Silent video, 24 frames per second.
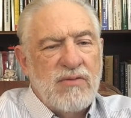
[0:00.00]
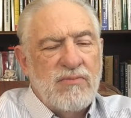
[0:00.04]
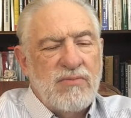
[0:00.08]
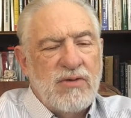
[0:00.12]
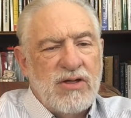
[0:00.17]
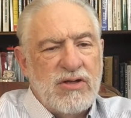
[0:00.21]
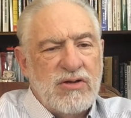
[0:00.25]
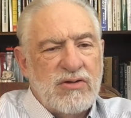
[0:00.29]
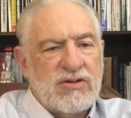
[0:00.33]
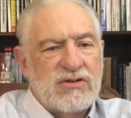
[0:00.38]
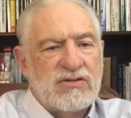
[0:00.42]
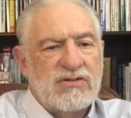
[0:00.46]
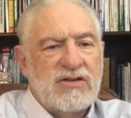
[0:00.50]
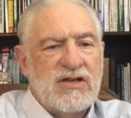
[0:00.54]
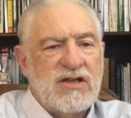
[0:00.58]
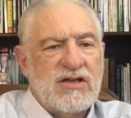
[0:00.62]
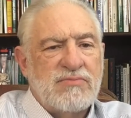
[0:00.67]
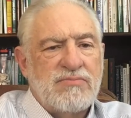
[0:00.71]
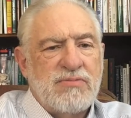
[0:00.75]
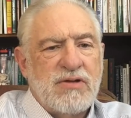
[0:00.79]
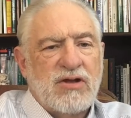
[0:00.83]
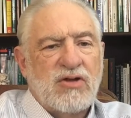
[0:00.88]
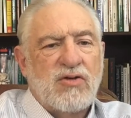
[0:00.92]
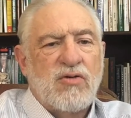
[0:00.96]
but you can see
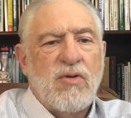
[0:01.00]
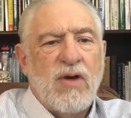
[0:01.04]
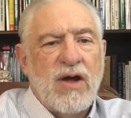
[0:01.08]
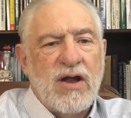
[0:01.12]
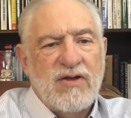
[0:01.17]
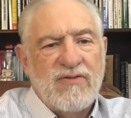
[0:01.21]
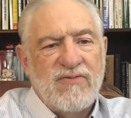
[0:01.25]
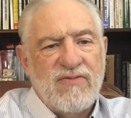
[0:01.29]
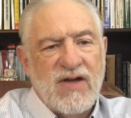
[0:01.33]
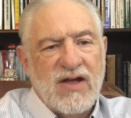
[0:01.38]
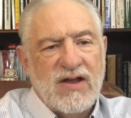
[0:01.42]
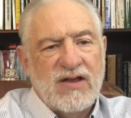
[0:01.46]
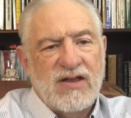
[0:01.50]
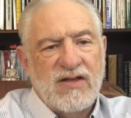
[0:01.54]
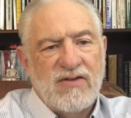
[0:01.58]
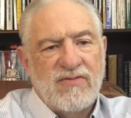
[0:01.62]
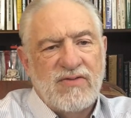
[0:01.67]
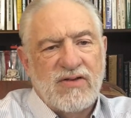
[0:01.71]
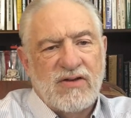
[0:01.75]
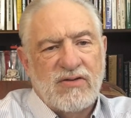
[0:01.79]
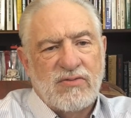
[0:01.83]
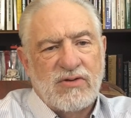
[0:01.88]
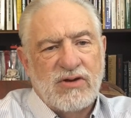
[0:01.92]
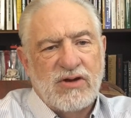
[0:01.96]
it's been quite
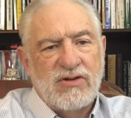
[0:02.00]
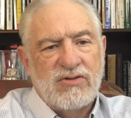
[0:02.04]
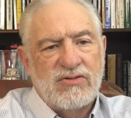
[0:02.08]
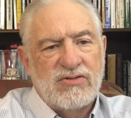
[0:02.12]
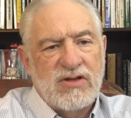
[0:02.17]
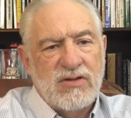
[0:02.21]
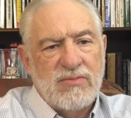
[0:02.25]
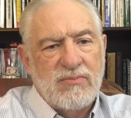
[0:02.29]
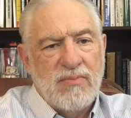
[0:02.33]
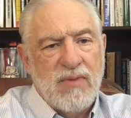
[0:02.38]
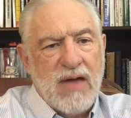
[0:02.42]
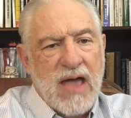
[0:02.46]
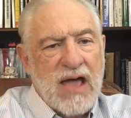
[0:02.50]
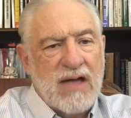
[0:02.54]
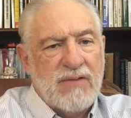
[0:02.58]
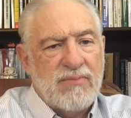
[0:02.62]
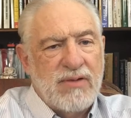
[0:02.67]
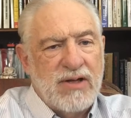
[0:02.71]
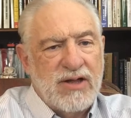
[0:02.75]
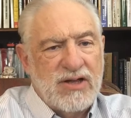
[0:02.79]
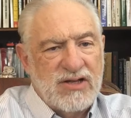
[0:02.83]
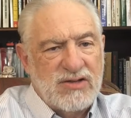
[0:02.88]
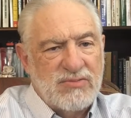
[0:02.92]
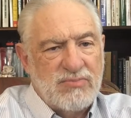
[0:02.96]
effective at reducing
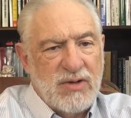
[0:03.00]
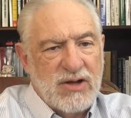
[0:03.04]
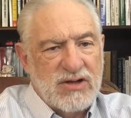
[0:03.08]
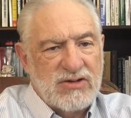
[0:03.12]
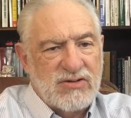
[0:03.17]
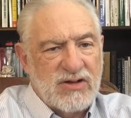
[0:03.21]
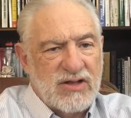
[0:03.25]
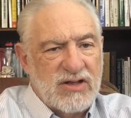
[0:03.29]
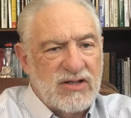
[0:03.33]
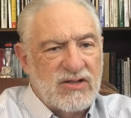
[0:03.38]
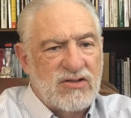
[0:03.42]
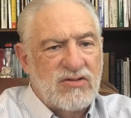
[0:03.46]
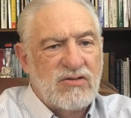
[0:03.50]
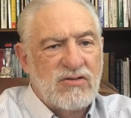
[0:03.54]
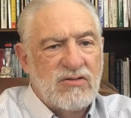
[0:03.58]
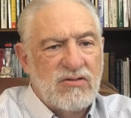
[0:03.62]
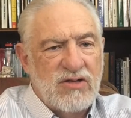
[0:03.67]
back pain especially.